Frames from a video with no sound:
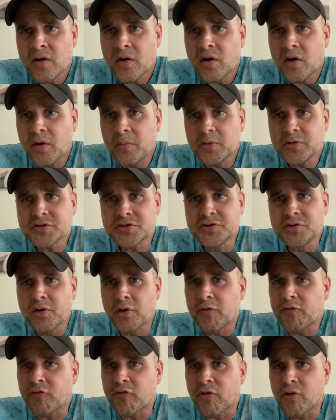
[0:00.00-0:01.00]
almost
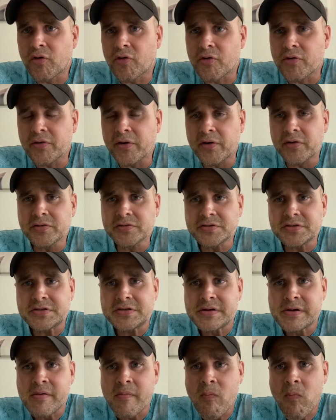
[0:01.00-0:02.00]
no floral
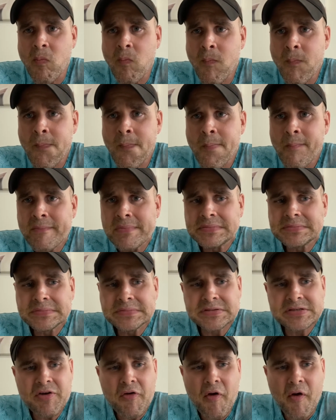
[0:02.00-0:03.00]
notes.
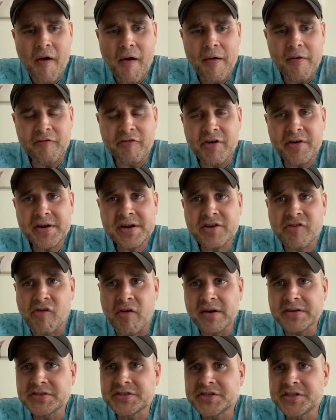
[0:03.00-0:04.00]
Uh, very
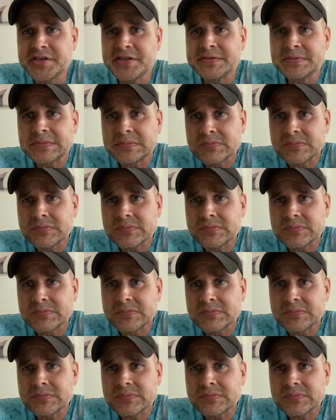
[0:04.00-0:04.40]
crunchy.